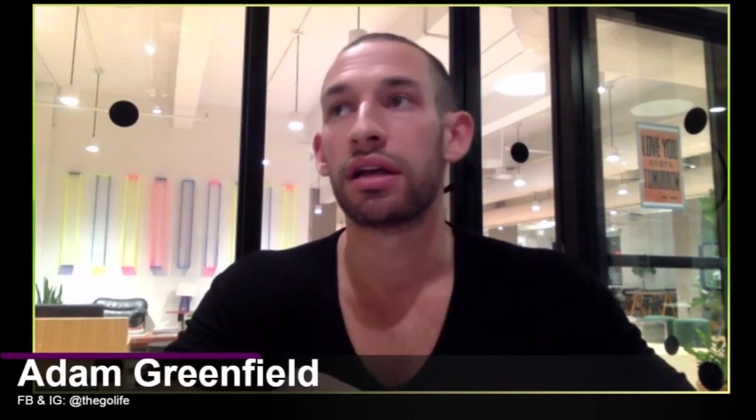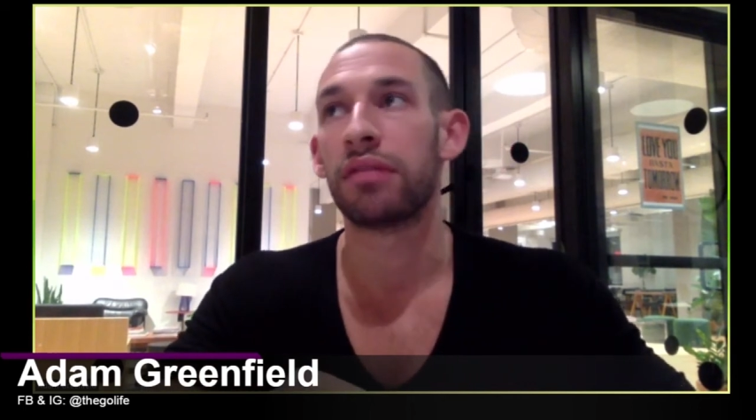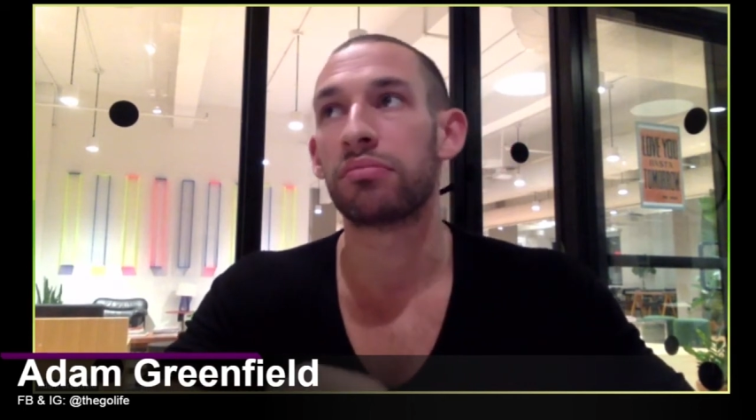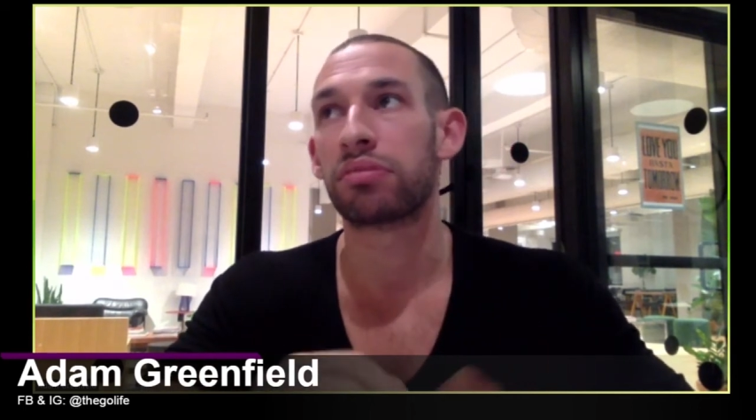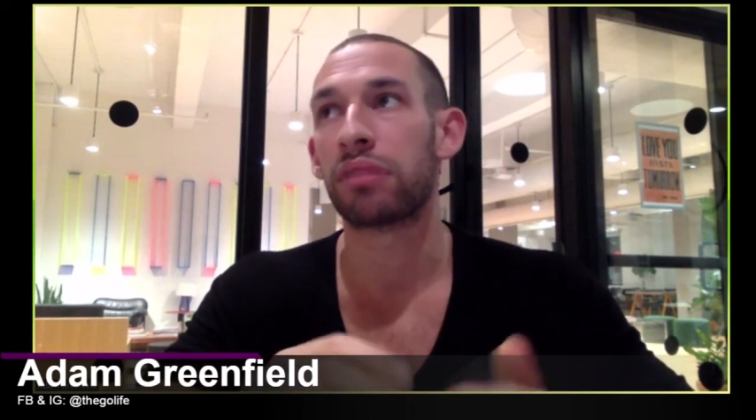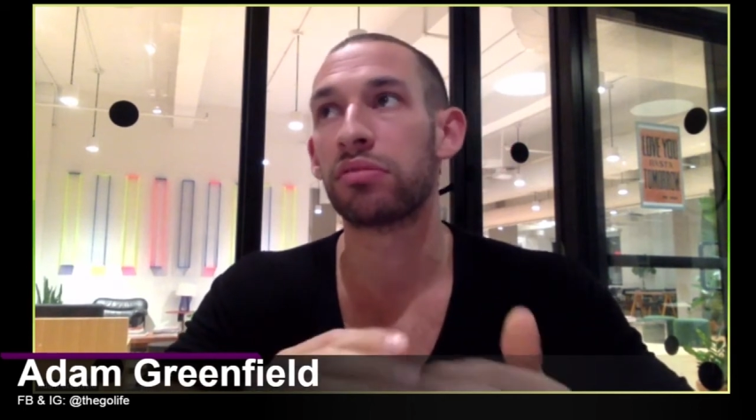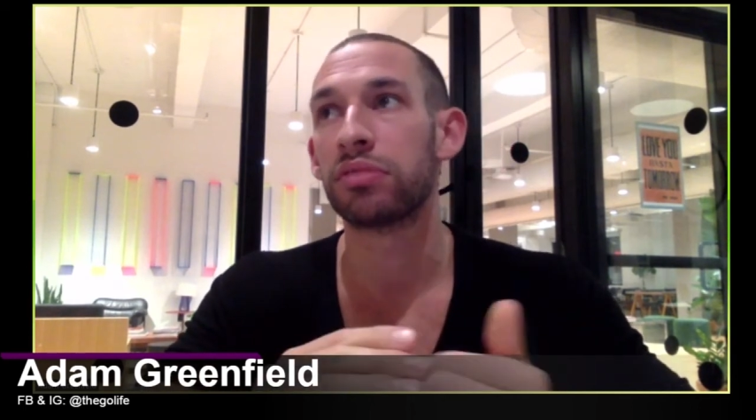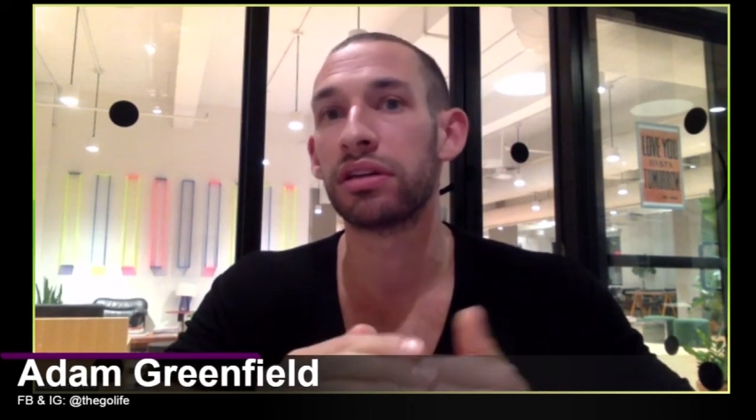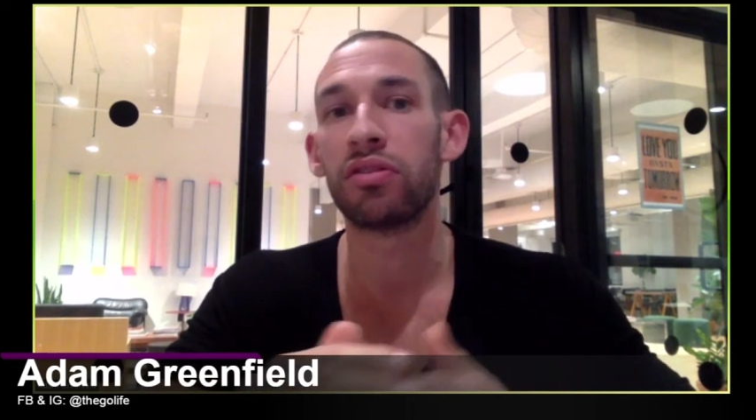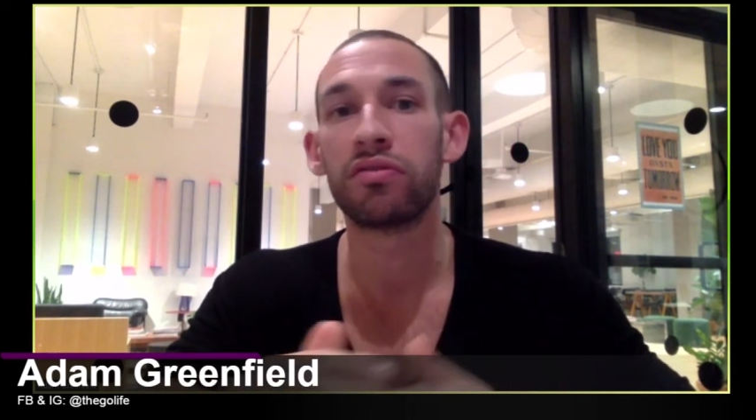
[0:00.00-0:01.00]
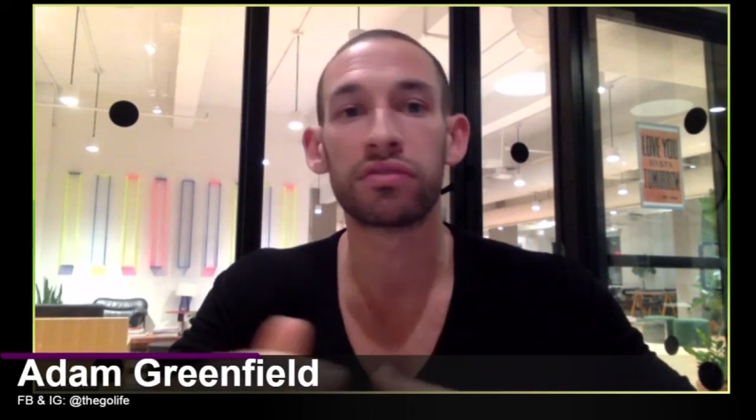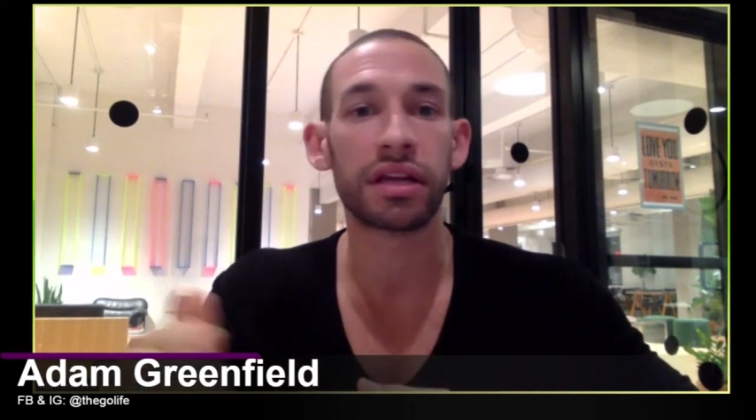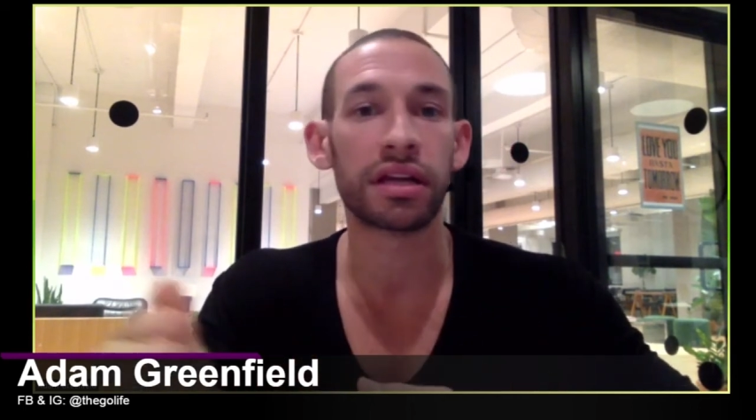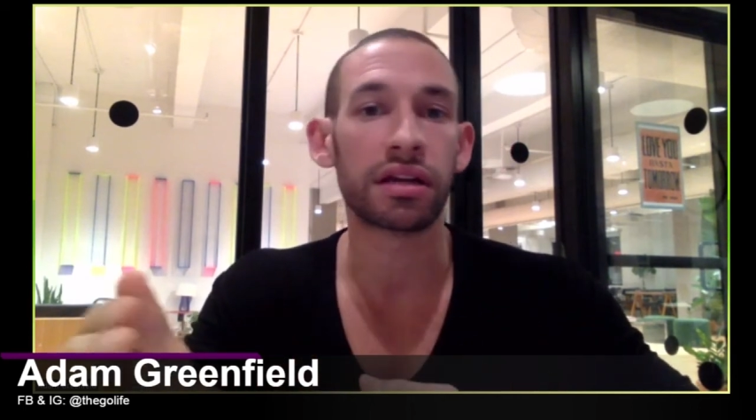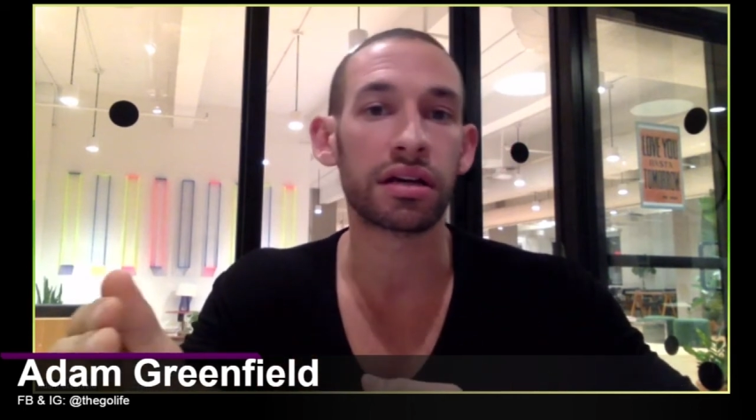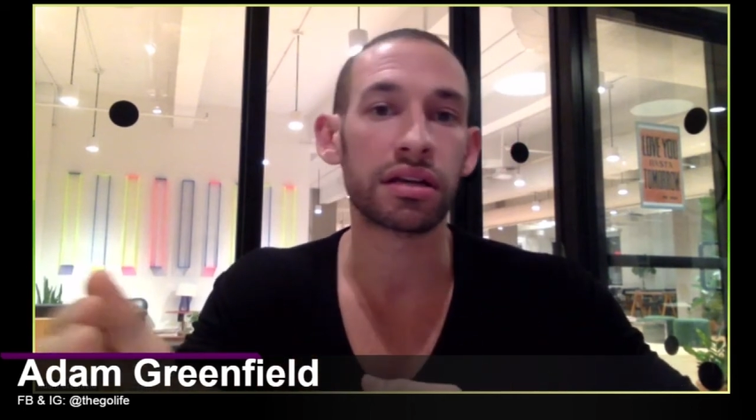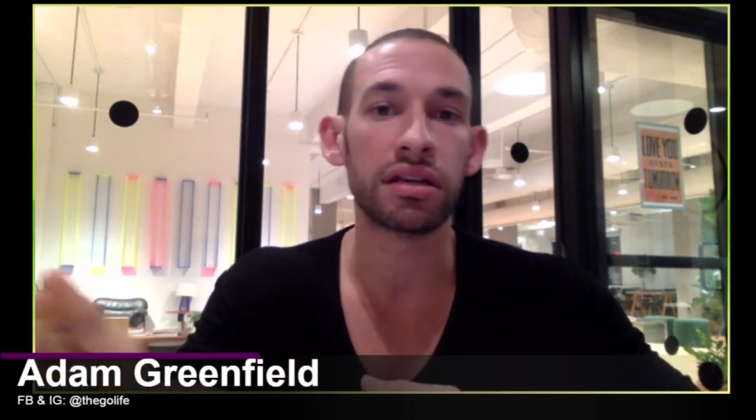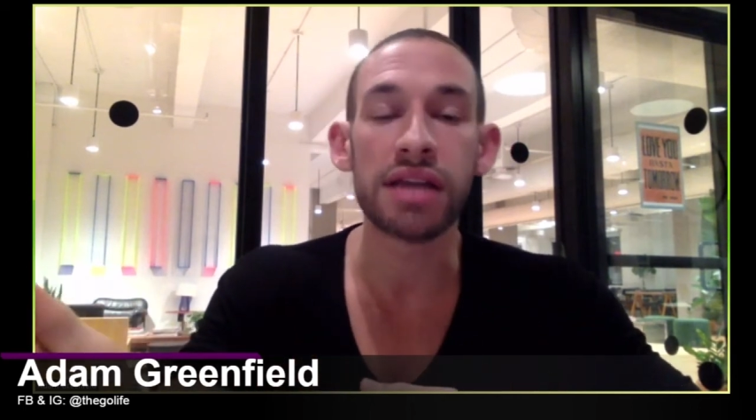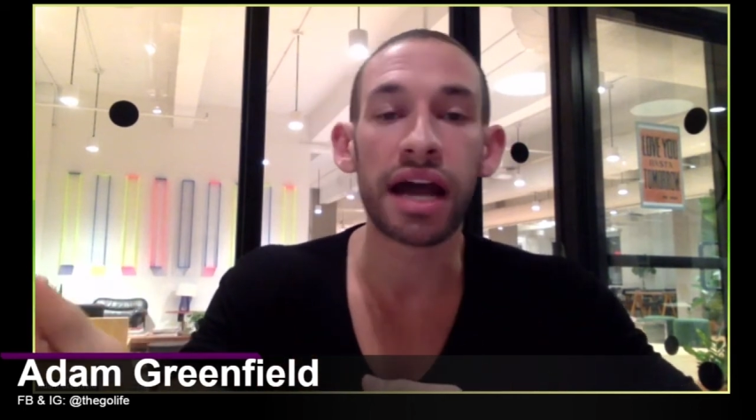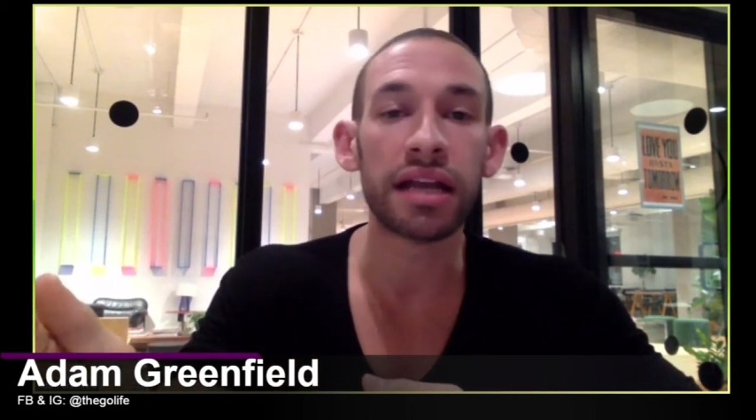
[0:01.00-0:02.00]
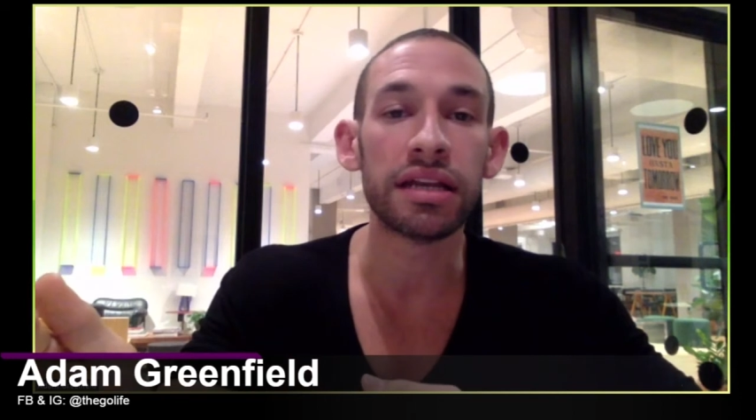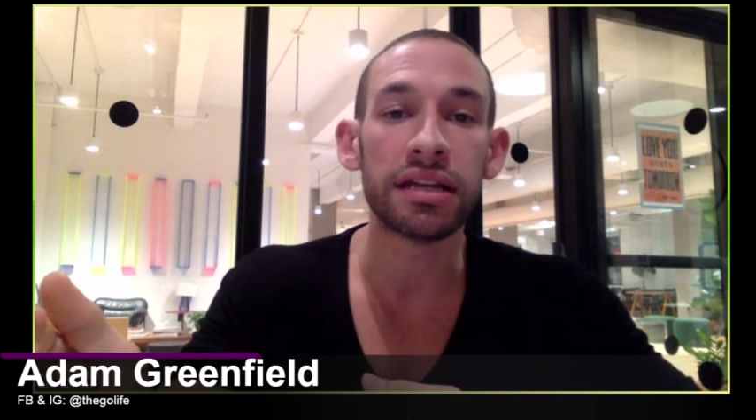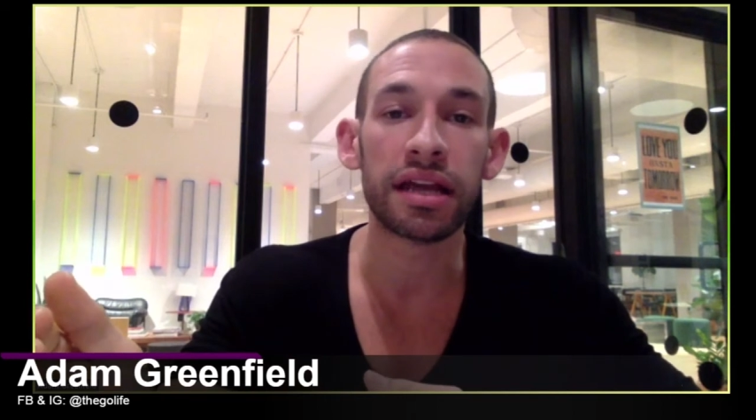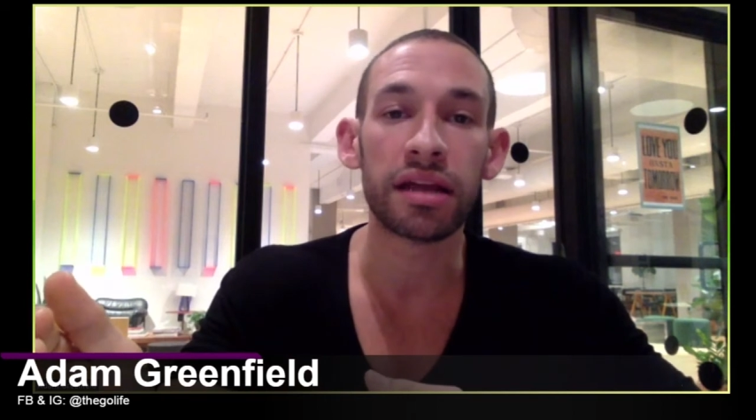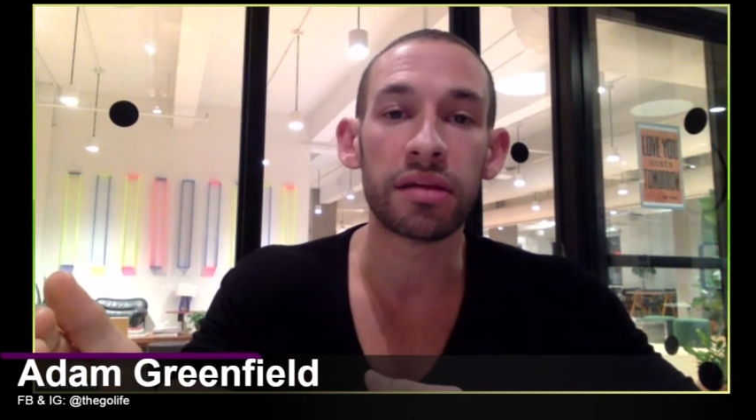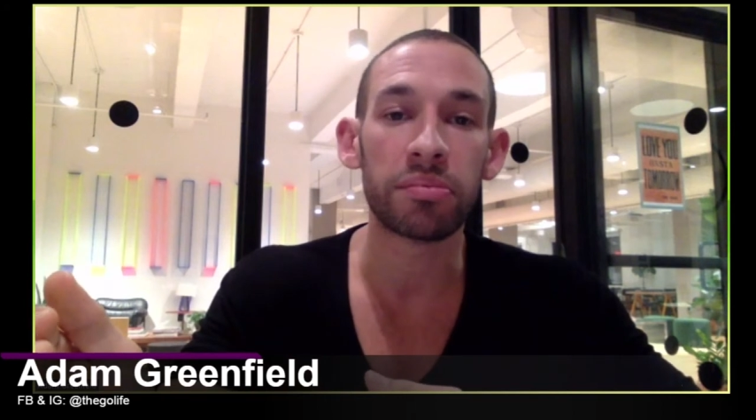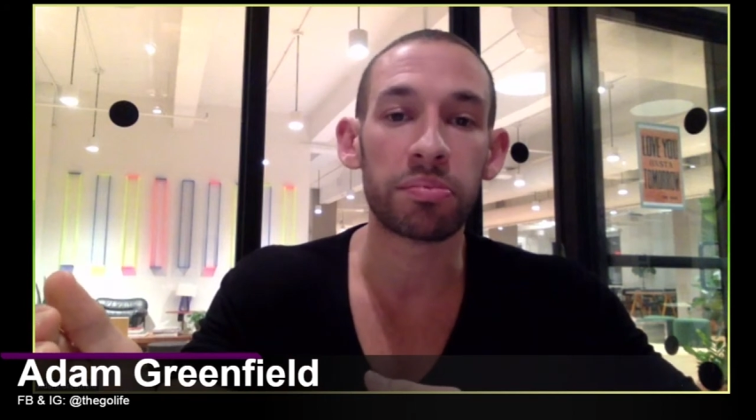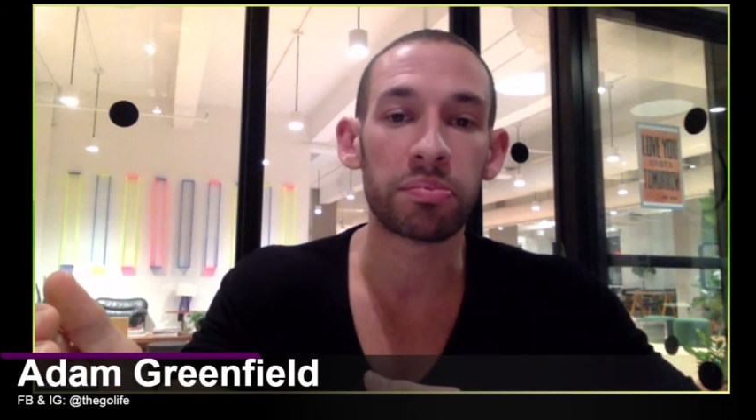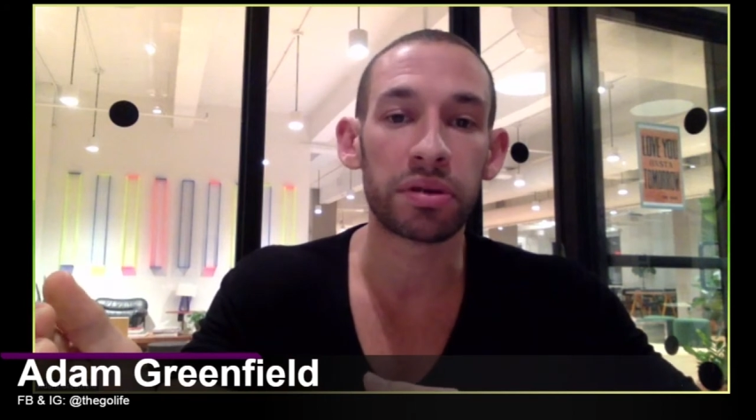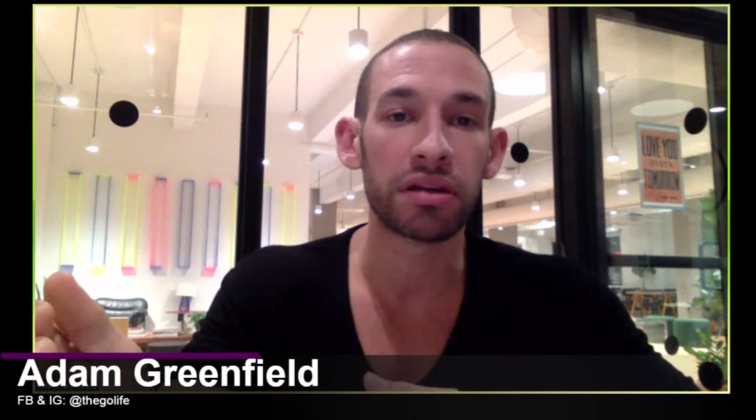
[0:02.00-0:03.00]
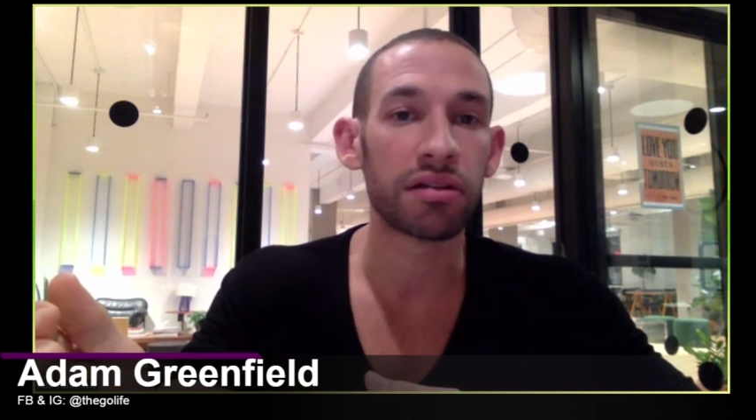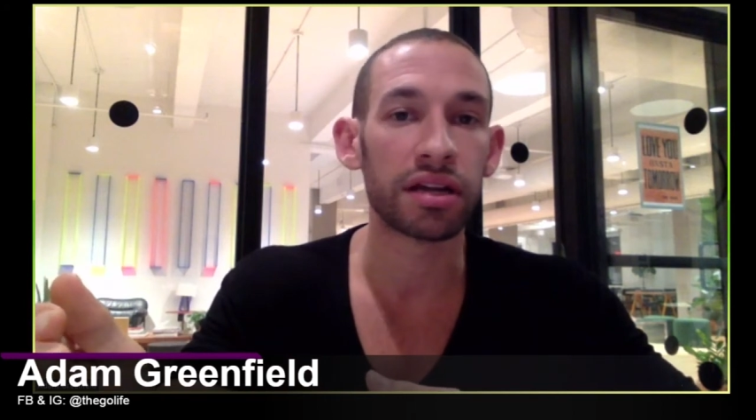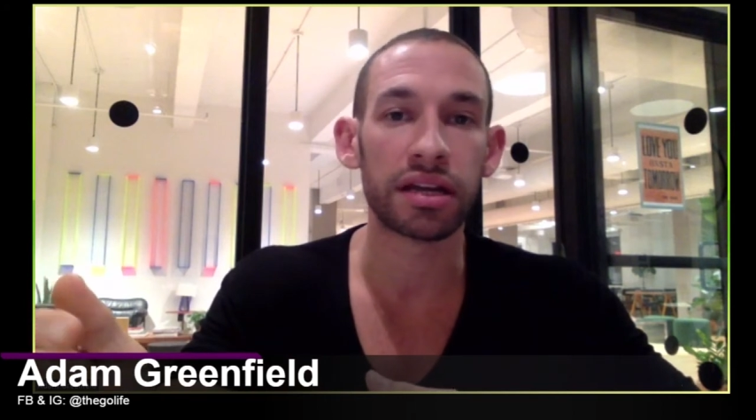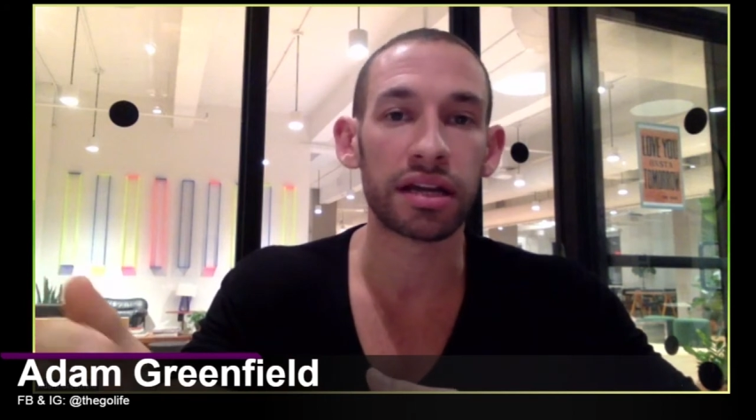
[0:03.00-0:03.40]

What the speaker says: And probably over like a 90-day period,